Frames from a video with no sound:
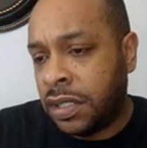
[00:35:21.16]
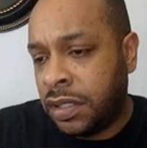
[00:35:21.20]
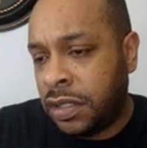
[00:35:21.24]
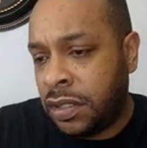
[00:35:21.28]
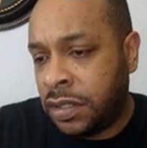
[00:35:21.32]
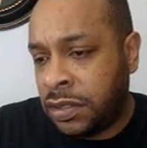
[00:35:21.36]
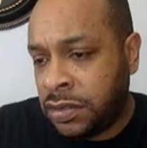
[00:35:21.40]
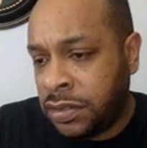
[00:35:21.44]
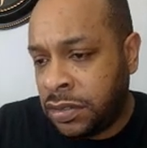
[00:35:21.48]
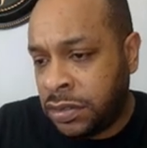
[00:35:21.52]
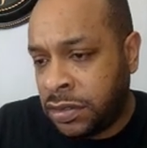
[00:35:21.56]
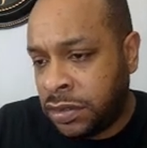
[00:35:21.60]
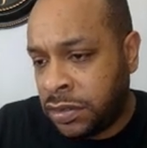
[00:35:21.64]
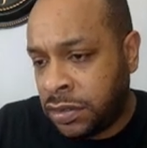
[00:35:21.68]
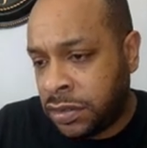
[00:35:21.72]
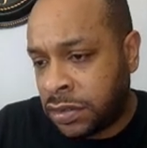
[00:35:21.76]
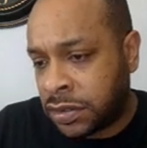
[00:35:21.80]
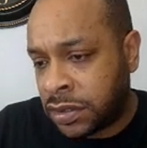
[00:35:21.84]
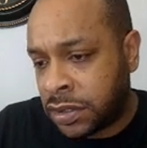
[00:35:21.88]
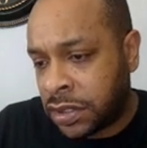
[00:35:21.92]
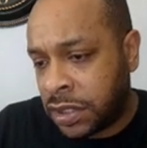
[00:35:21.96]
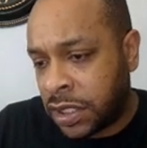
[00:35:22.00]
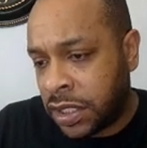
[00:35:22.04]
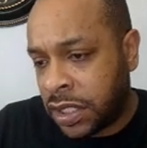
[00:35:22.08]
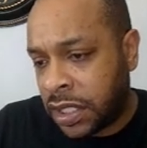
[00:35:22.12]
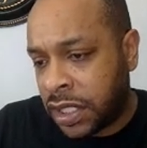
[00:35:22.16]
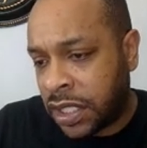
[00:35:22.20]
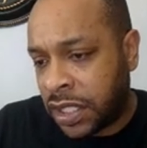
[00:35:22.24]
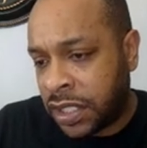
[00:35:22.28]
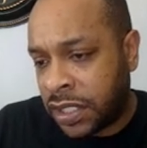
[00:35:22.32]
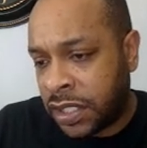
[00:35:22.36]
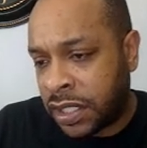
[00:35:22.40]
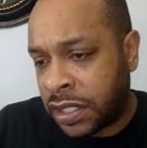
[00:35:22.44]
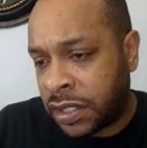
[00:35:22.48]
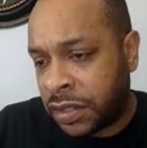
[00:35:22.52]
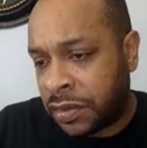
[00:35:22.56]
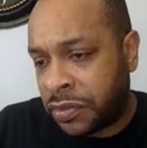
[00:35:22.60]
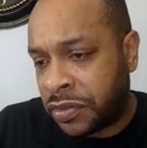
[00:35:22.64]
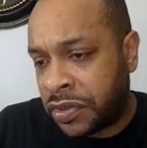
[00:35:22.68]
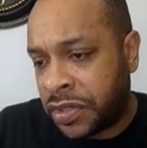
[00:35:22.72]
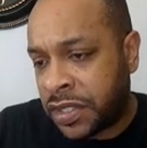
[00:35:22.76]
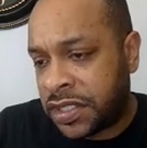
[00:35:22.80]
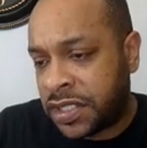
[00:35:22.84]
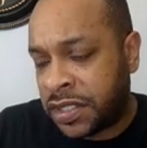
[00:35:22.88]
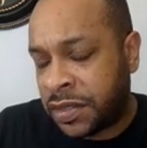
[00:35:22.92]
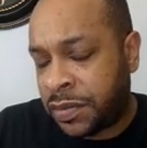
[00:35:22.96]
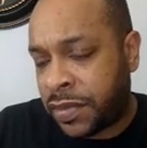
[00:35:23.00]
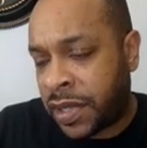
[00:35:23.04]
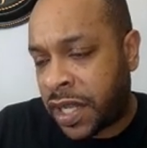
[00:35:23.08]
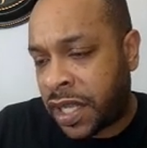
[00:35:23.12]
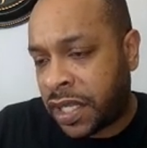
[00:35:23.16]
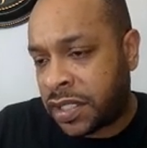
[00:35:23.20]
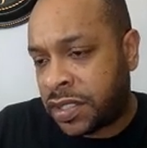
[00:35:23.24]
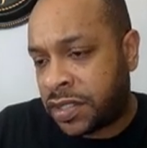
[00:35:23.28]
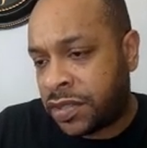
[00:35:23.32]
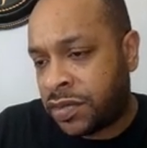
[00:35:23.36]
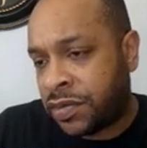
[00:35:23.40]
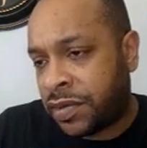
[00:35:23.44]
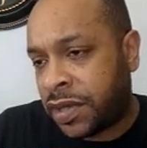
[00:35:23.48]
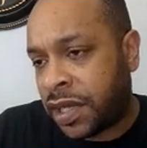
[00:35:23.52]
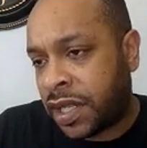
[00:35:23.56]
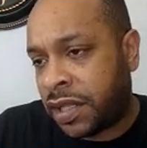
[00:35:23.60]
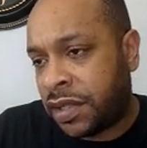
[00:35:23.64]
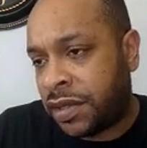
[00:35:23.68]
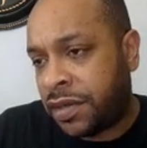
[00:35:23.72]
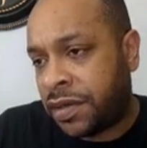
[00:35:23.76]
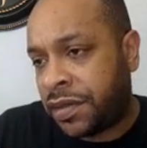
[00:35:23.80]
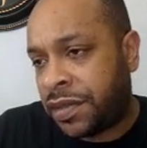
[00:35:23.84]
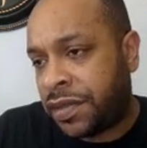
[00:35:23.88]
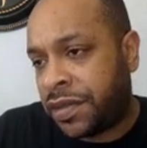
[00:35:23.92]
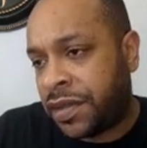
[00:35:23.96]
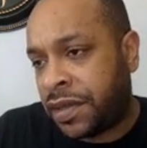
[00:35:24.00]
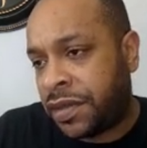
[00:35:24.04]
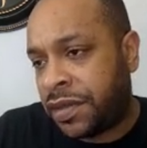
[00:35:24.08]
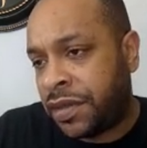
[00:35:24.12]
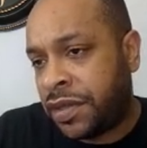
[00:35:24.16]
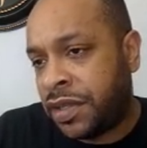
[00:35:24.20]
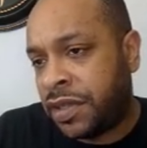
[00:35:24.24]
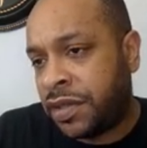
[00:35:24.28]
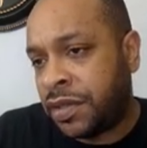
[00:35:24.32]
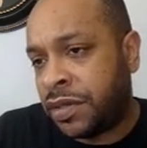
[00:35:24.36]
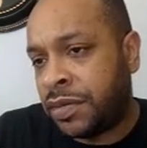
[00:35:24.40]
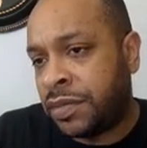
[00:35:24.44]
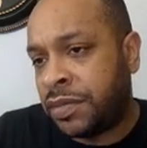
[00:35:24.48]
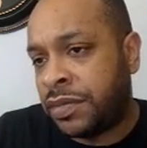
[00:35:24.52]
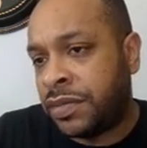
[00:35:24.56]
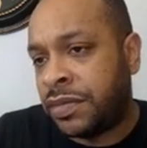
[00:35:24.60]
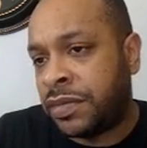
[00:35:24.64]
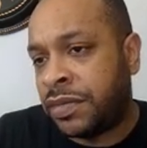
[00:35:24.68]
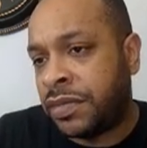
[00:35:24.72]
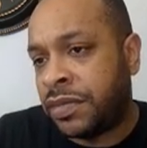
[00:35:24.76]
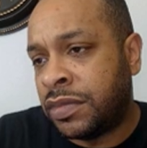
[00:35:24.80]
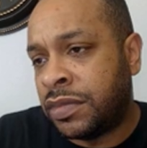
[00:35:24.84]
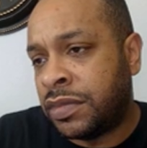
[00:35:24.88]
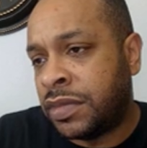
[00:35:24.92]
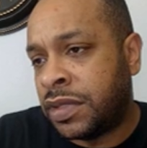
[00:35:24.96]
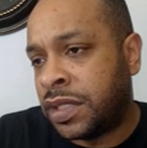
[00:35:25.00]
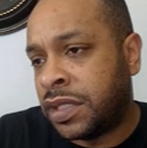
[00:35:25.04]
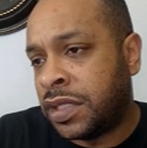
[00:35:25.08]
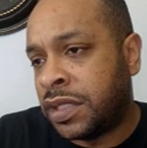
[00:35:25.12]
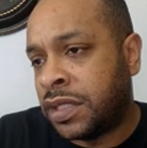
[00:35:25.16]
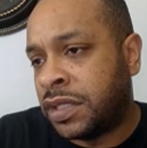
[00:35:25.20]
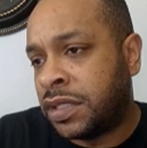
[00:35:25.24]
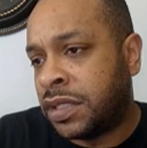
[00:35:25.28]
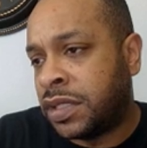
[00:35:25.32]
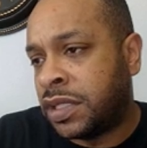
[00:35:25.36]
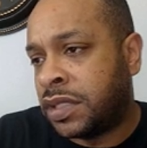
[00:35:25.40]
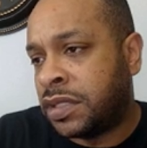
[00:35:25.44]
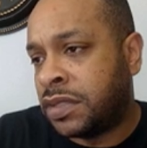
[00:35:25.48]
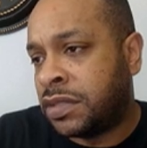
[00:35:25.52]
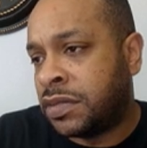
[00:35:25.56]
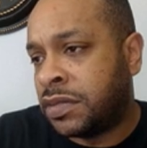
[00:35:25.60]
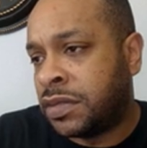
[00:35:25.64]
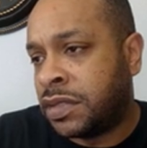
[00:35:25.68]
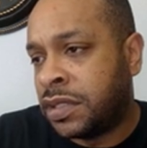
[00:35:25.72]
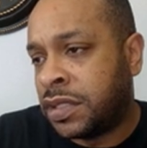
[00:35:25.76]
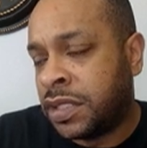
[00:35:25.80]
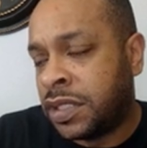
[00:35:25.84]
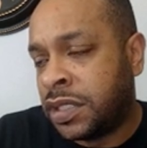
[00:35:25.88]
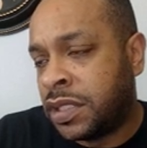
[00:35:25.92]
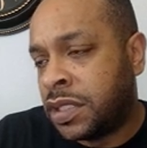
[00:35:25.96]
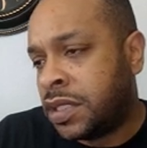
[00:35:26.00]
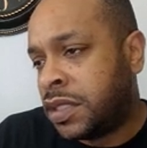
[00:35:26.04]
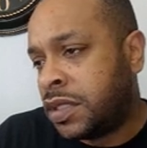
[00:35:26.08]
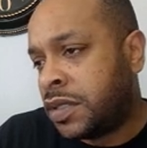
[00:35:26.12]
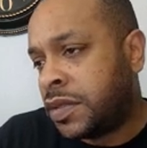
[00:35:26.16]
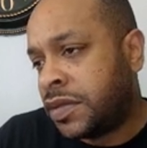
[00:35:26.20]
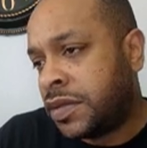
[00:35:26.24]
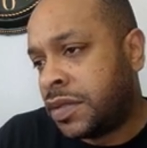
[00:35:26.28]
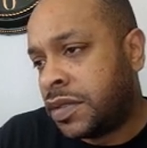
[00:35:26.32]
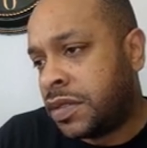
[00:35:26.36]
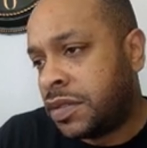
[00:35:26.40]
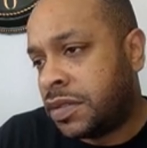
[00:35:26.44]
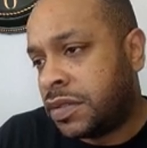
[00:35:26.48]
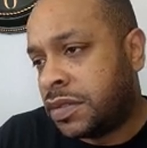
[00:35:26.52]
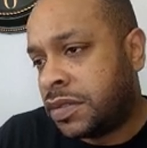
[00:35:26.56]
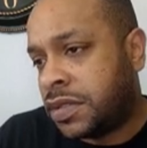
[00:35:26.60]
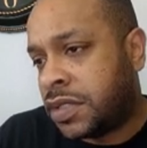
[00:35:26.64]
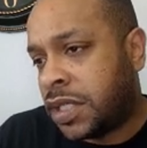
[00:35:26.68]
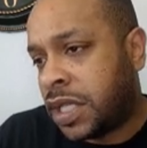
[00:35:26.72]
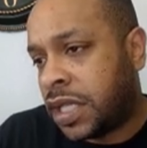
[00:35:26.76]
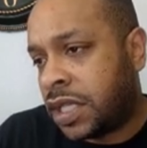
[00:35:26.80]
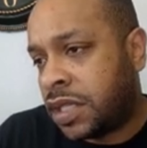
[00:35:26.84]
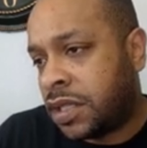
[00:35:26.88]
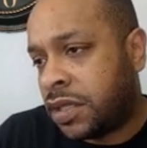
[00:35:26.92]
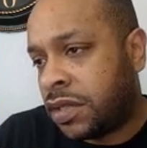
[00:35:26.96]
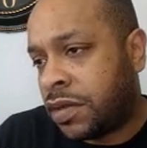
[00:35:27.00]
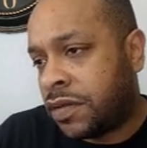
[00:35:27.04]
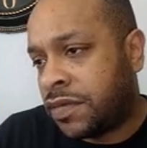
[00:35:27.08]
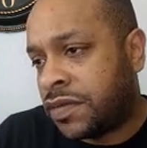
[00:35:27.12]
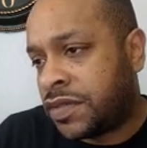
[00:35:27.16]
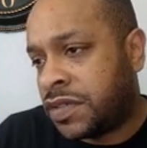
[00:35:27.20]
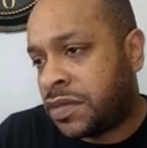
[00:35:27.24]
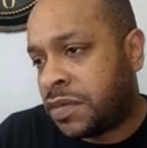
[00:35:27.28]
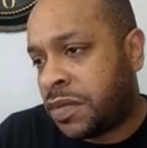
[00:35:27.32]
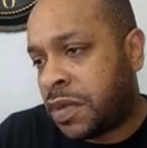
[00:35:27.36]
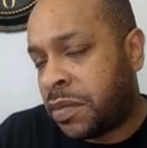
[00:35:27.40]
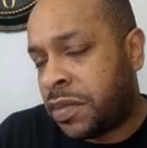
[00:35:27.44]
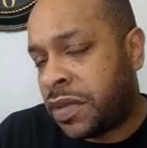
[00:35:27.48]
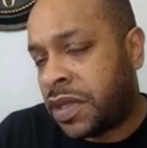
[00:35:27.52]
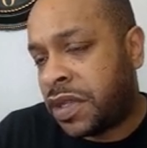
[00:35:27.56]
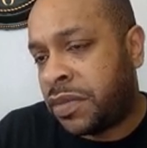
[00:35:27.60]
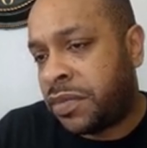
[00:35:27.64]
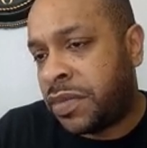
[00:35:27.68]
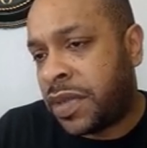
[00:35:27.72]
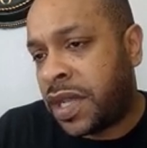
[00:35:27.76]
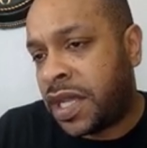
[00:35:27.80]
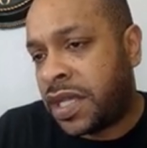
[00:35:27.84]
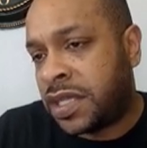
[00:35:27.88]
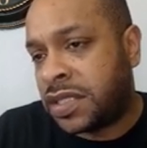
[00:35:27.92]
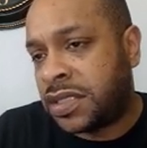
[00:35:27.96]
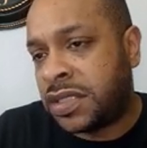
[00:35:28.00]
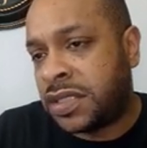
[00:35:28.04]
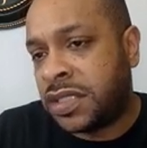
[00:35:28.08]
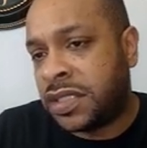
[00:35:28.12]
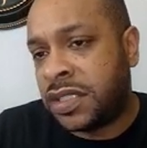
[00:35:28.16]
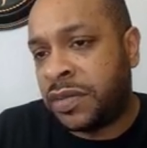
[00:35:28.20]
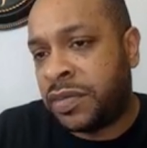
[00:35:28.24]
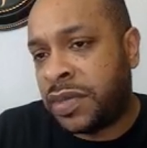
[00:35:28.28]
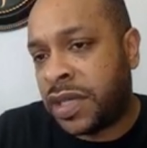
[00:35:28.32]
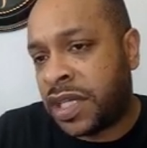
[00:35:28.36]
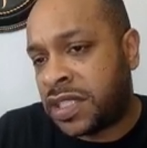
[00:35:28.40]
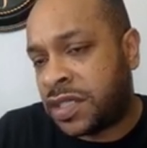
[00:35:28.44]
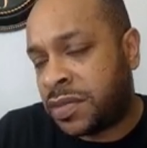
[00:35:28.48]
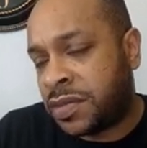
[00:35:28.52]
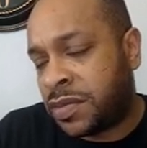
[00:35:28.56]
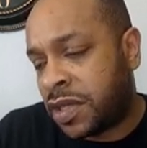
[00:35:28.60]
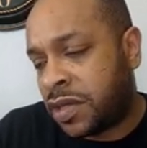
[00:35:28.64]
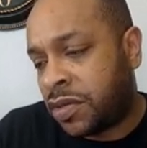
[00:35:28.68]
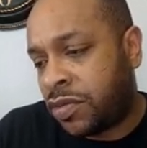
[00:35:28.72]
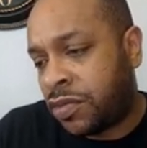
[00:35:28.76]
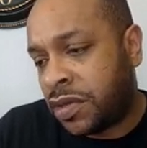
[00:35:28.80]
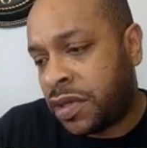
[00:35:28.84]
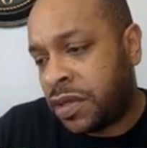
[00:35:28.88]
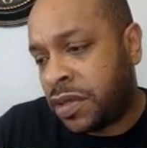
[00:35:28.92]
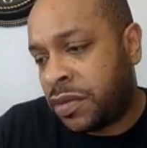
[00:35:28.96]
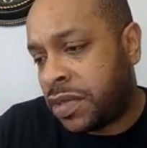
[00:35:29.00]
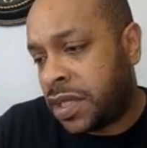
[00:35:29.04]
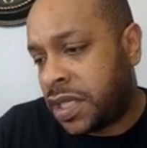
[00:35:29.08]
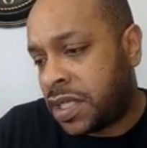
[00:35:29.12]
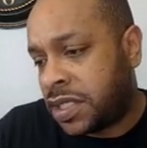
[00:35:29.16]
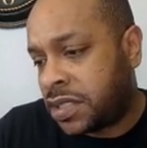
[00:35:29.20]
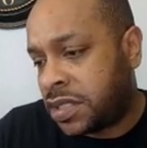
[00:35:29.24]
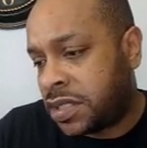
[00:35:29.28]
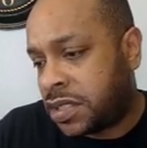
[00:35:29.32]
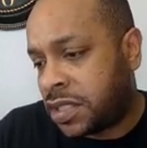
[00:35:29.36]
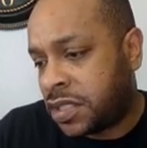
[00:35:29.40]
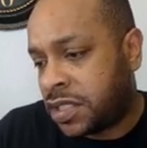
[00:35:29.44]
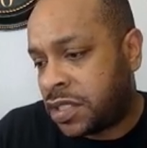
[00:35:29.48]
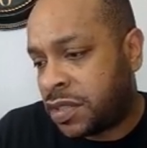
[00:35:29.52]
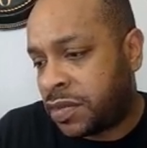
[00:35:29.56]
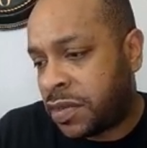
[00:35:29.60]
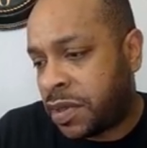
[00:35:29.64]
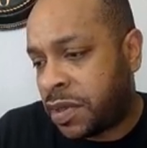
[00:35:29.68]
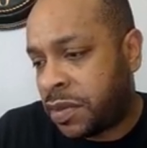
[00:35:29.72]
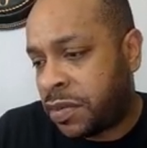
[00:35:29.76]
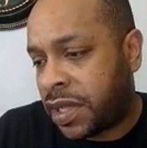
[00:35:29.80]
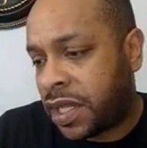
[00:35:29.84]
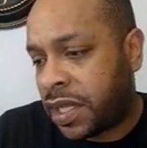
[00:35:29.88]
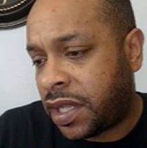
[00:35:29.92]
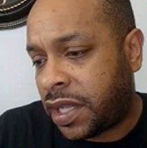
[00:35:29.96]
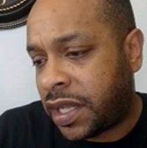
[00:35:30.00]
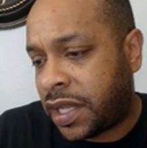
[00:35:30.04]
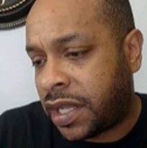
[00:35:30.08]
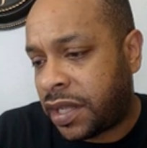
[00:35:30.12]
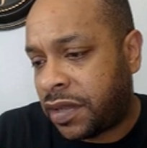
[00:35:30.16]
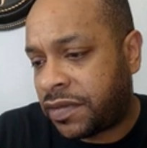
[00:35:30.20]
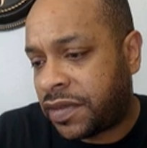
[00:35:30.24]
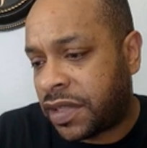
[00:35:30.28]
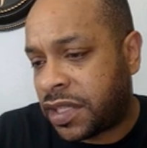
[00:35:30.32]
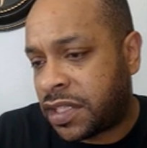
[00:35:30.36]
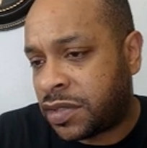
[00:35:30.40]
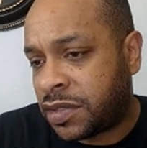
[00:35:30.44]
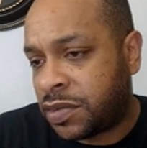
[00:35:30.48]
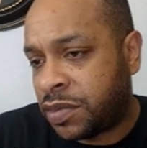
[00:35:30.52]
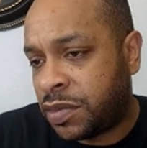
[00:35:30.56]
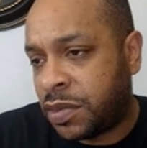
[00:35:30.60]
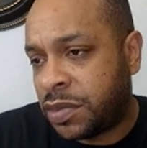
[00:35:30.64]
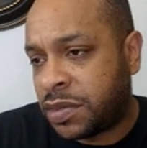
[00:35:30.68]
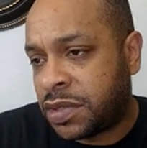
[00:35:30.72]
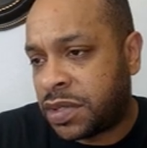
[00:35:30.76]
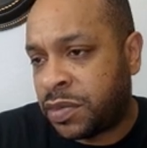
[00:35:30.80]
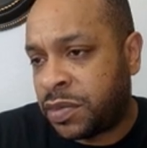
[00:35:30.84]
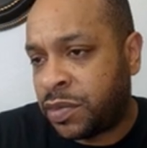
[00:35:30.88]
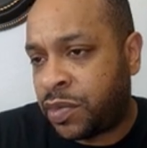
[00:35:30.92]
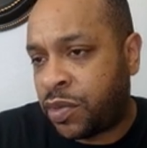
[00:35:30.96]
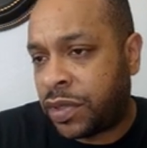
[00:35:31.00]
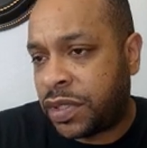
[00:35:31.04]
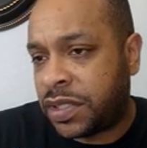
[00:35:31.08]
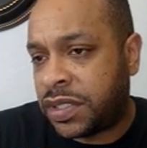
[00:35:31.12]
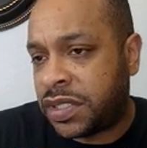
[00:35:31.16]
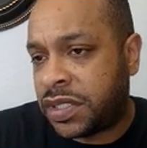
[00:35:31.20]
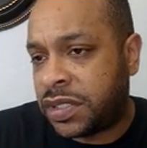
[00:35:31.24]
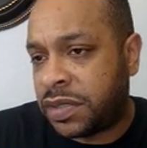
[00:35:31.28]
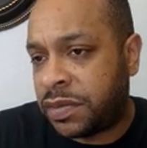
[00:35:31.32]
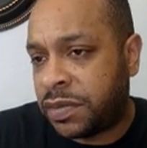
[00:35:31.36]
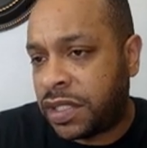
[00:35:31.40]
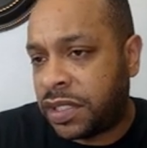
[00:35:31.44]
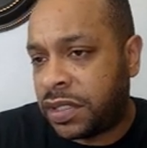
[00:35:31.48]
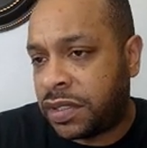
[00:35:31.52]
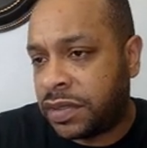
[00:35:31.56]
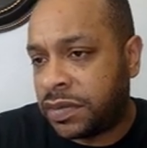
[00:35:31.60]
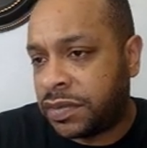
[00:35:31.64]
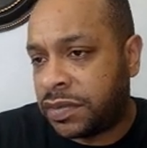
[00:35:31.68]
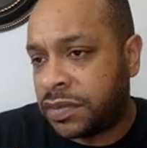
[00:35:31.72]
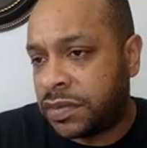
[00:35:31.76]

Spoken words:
and then bridge it back to regular Ethereum, and take it off to my MetaMask, send it back to my Coinbase, and to my bank account. That's what was important to me.